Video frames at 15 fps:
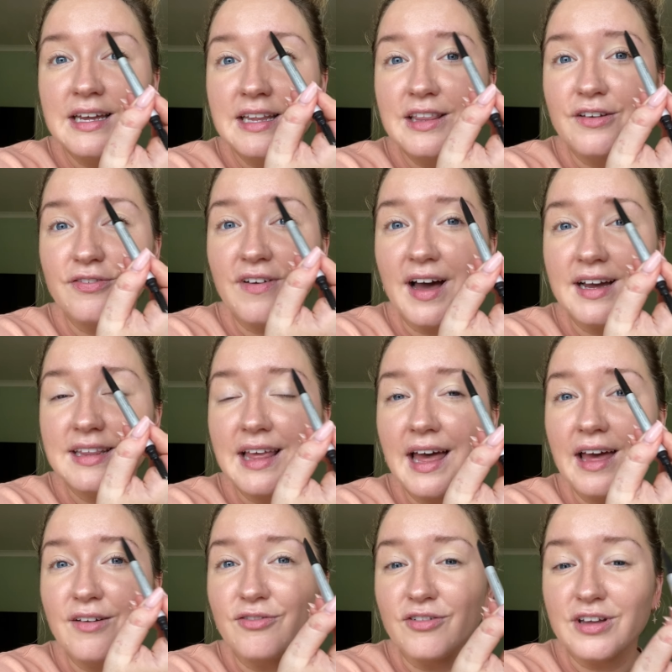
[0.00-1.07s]
the fact that
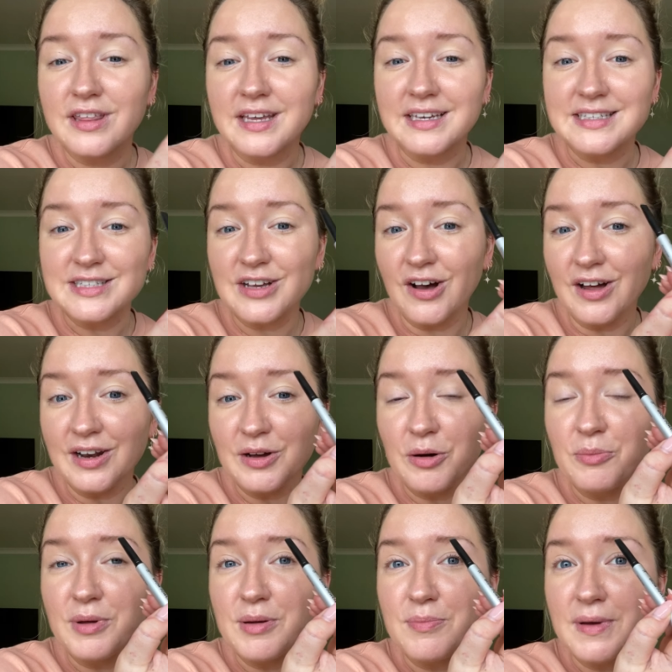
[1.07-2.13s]
everything has got a little
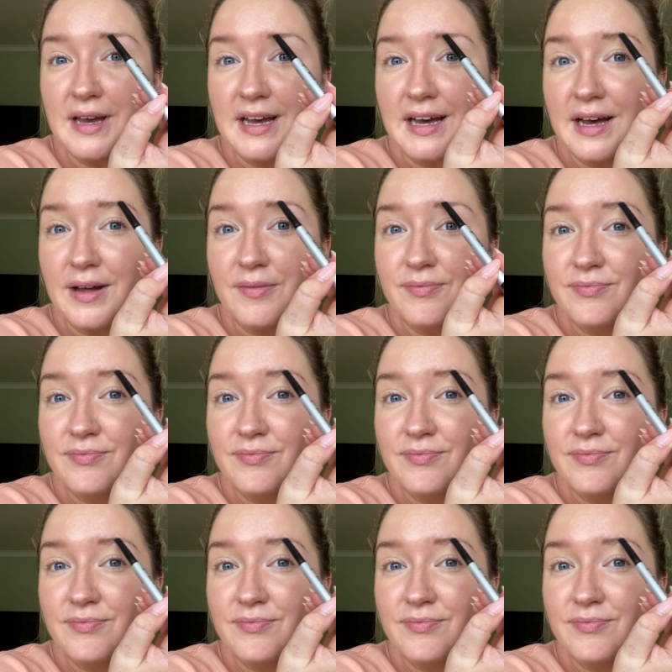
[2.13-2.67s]
bit bigger.